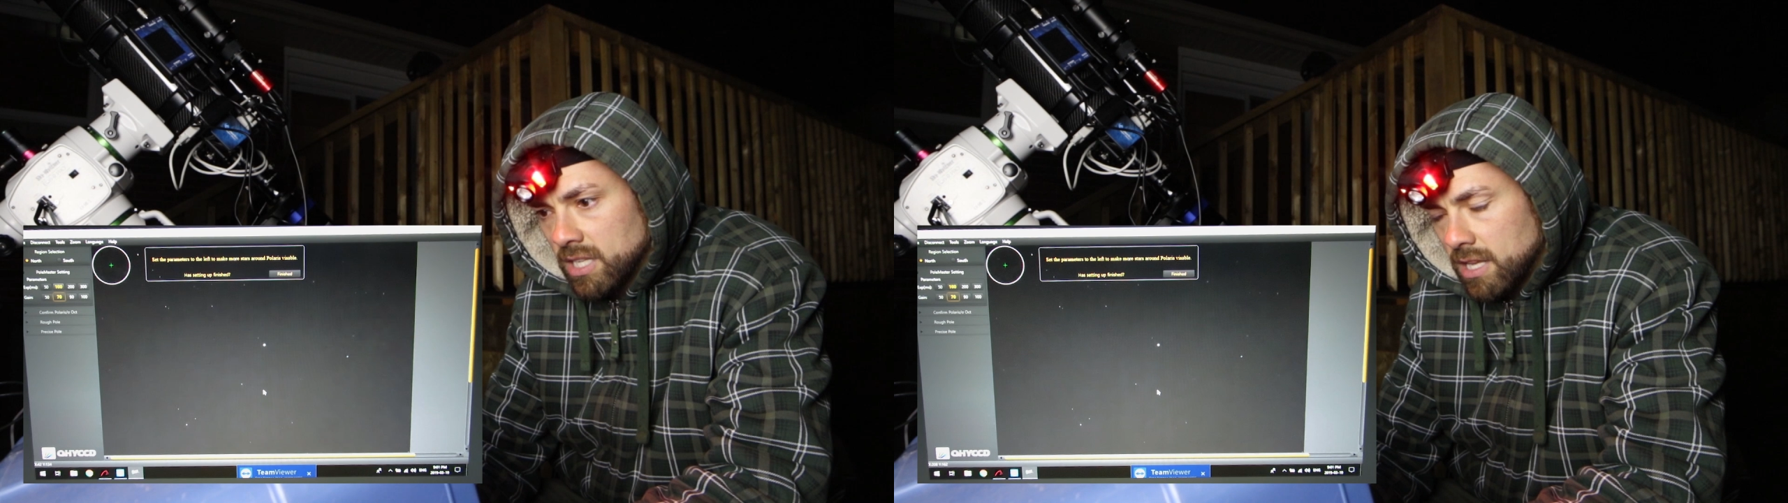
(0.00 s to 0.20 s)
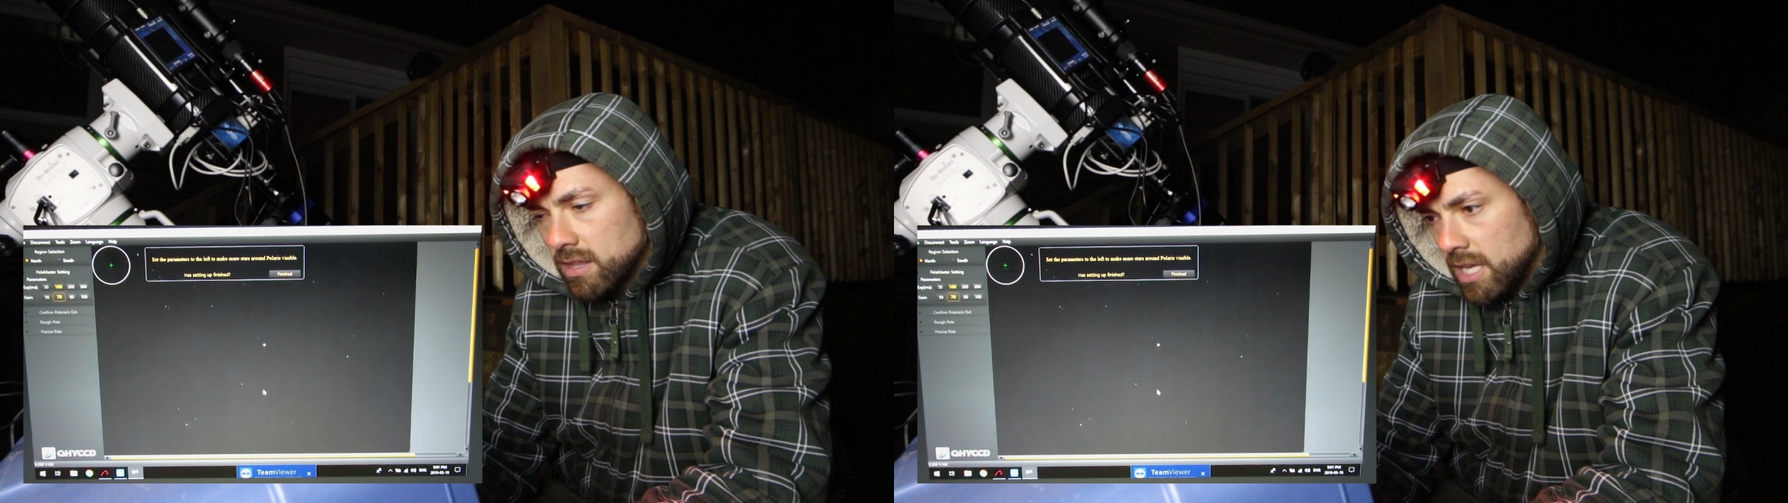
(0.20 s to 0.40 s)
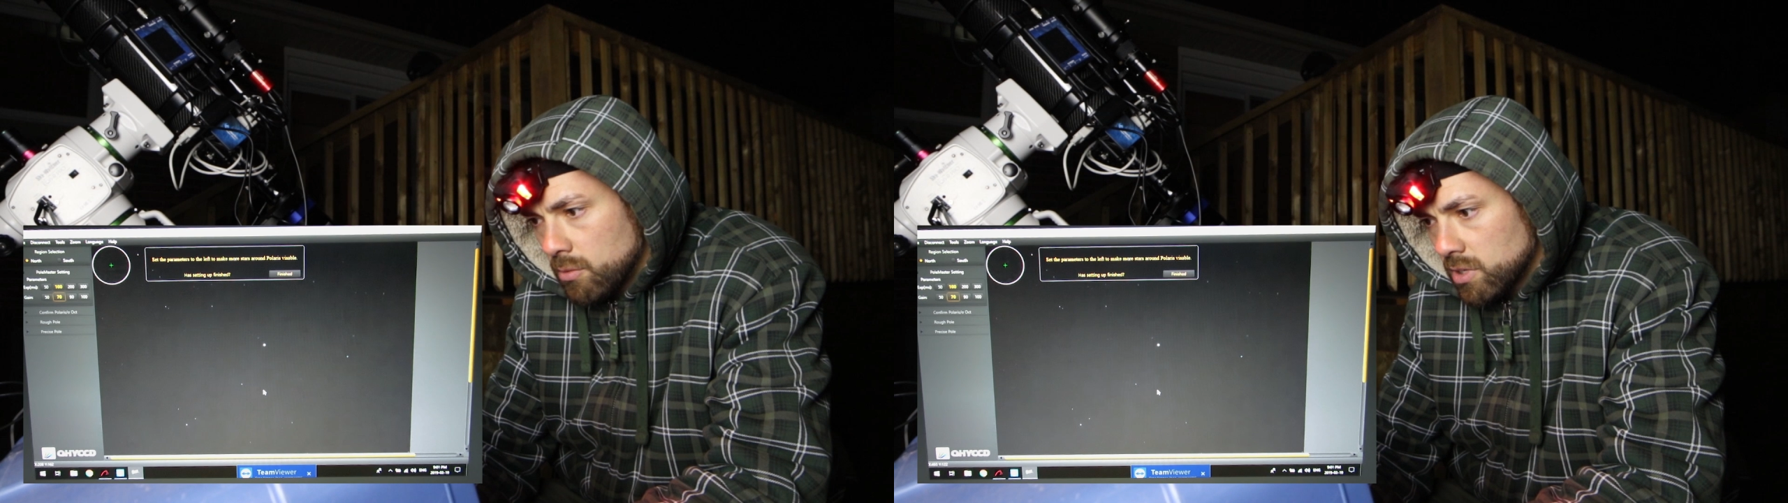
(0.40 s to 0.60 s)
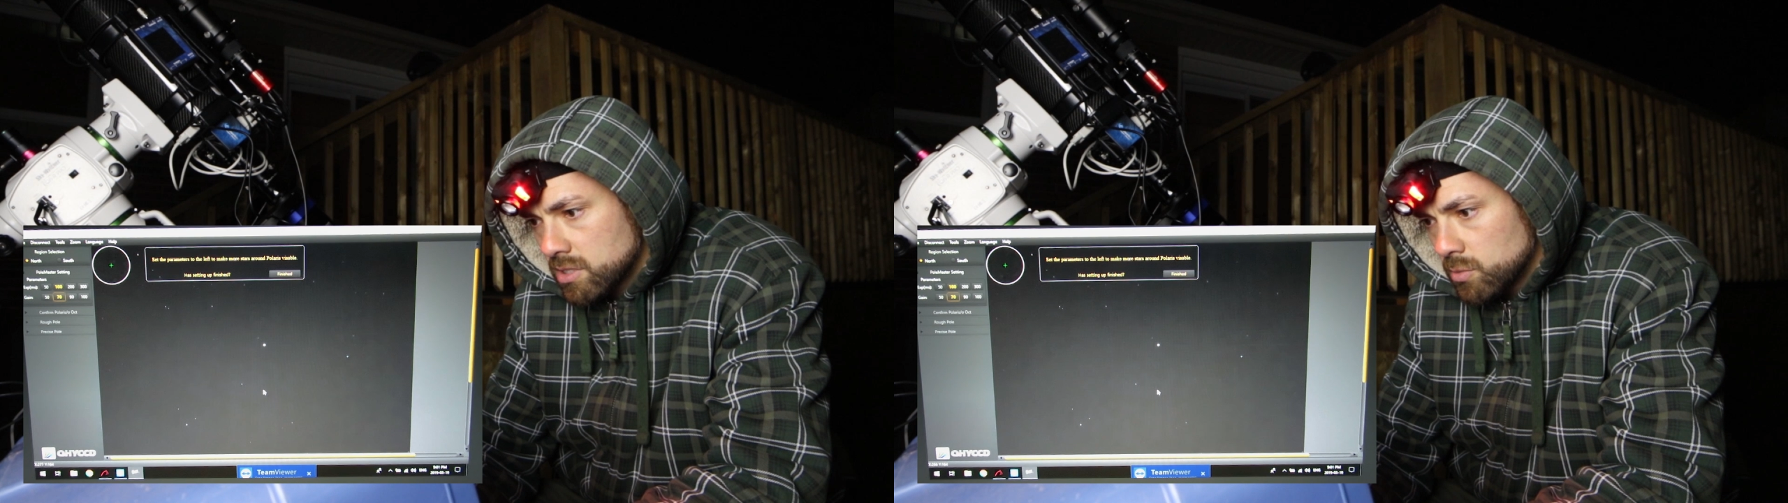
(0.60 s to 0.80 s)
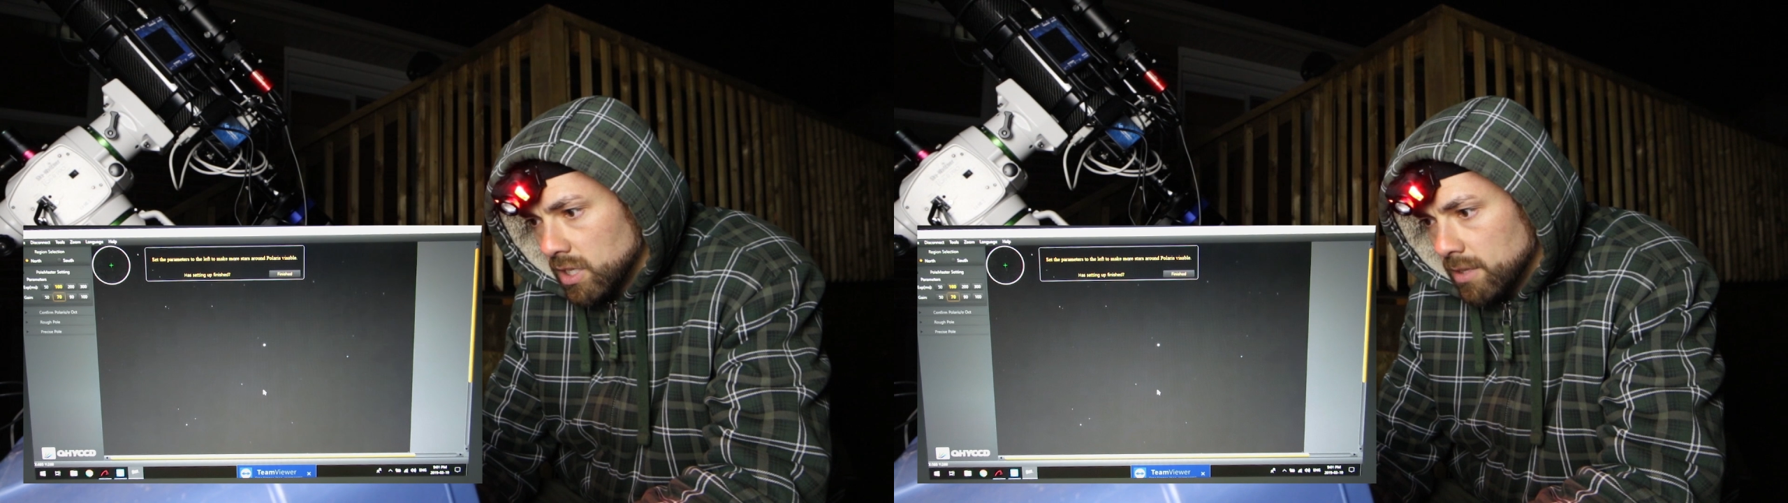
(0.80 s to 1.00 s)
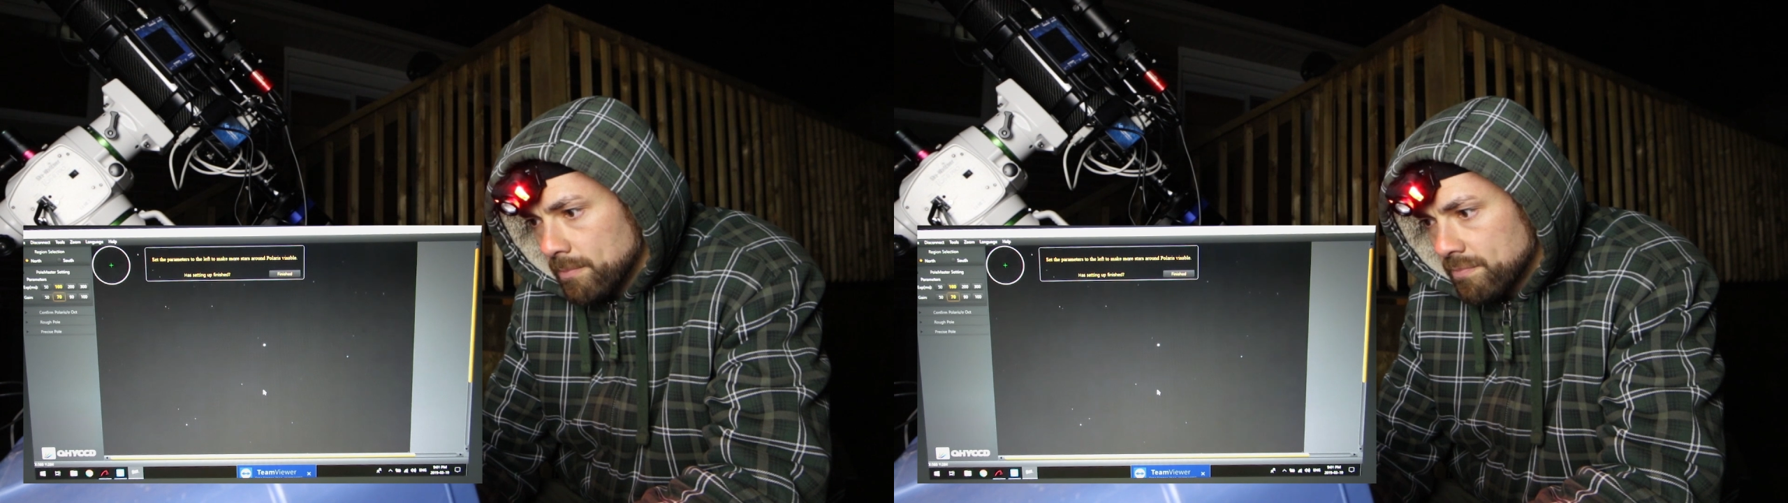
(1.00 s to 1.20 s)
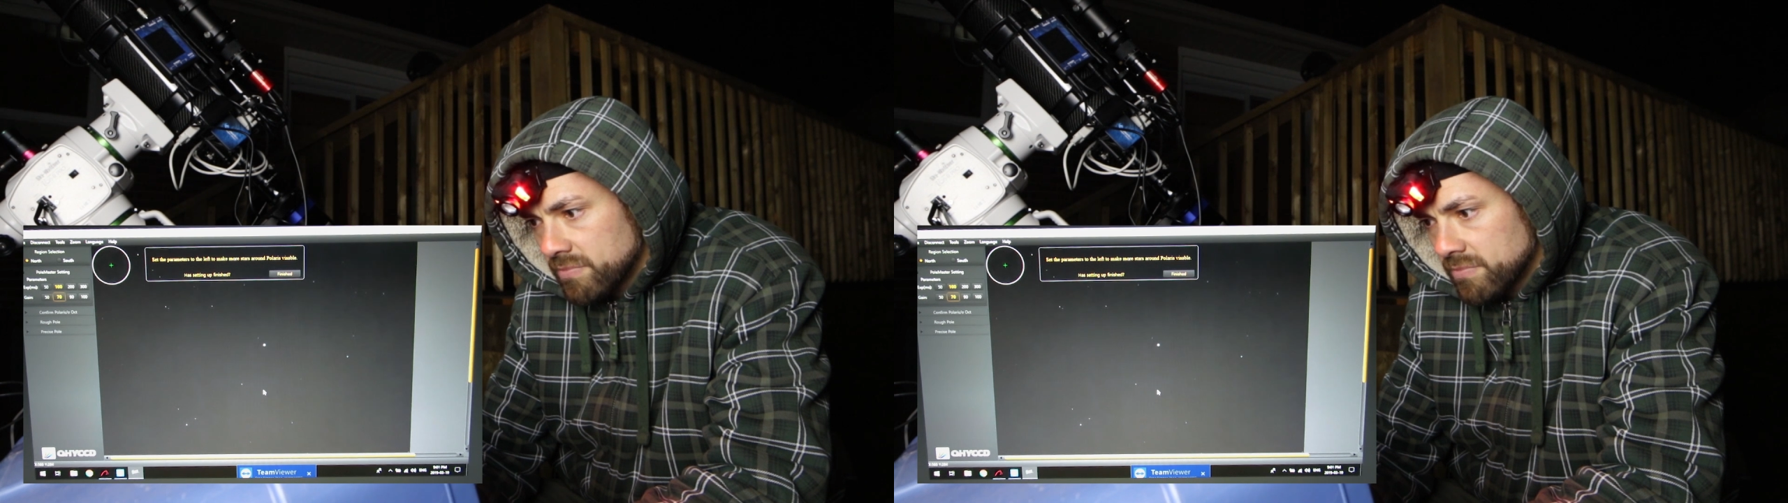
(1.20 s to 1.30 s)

That, that works well.